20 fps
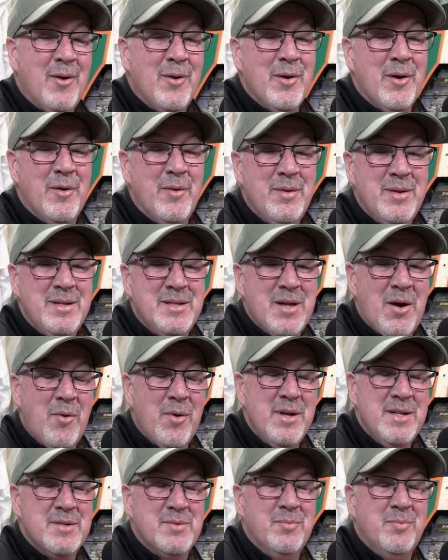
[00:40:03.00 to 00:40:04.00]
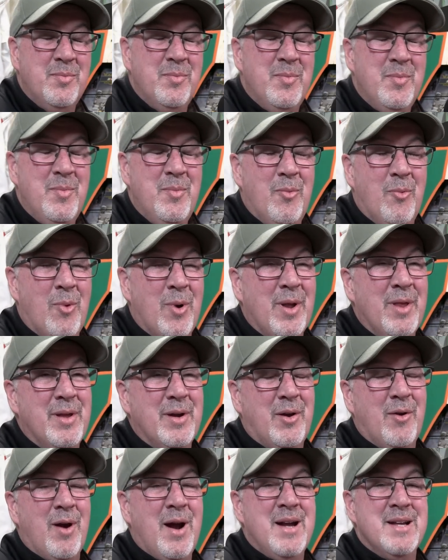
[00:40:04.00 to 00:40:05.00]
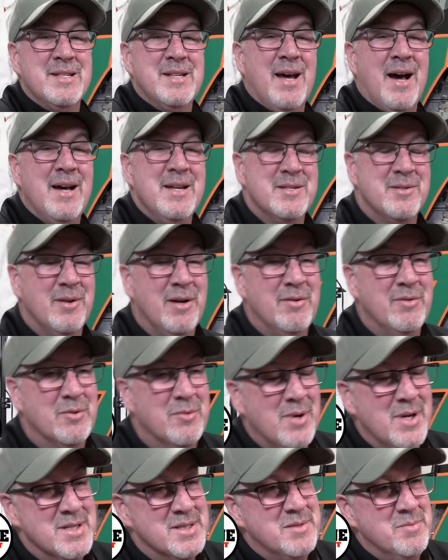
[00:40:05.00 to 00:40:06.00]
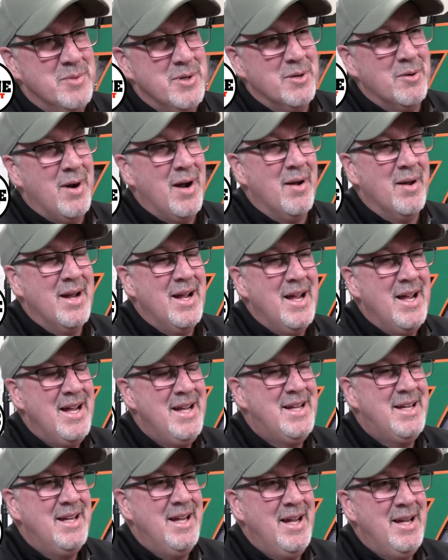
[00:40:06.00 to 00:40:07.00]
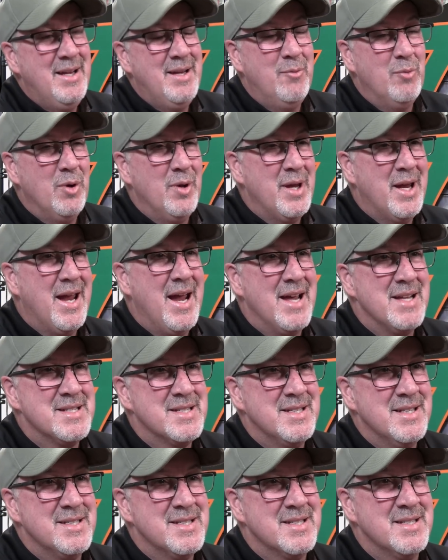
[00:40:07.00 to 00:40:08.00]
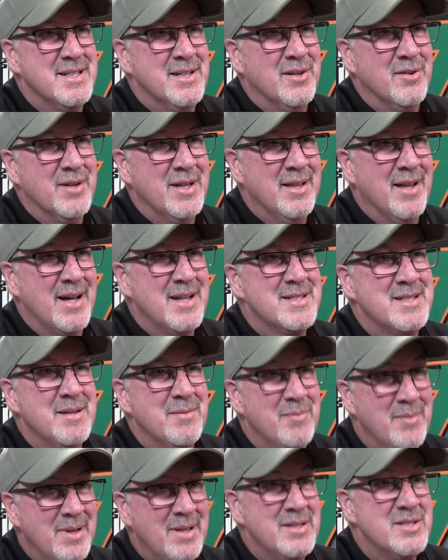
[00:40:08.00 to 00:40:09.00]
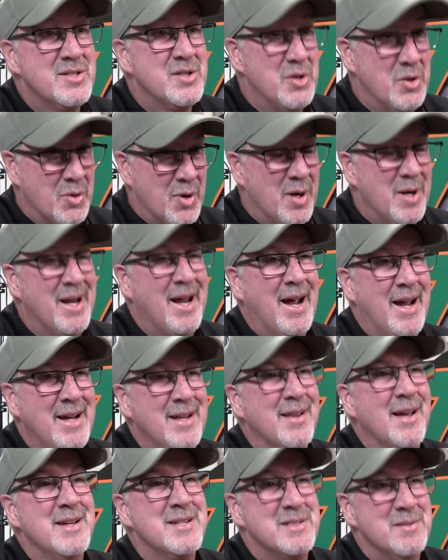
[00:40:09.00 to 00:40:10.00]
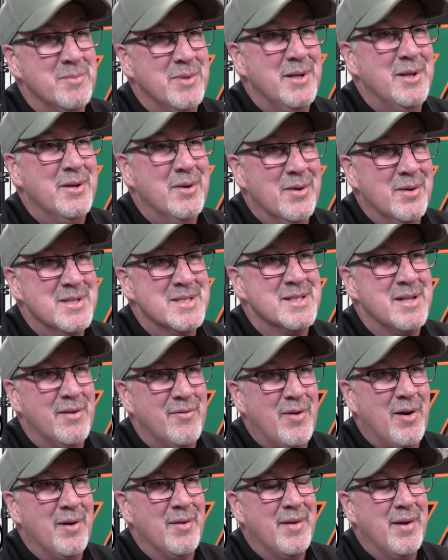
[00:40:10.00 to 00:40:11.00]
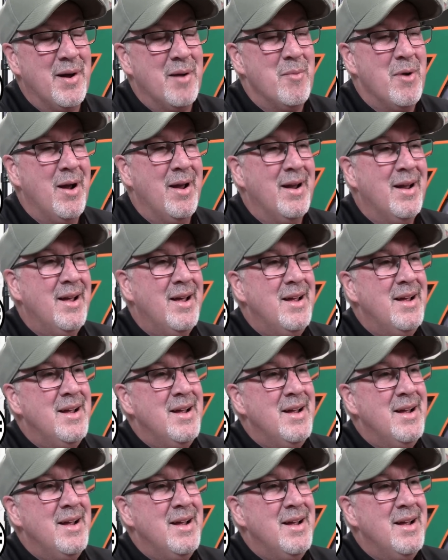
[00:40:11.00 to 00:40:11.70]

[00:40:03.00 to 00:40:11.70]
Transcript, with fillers: I don't know. Tony's one of the greatest guys there ever was to be around. He he really can't sit still. He likes Tony to Stewart. Yeah, he likes to be doing stuff all the time, right?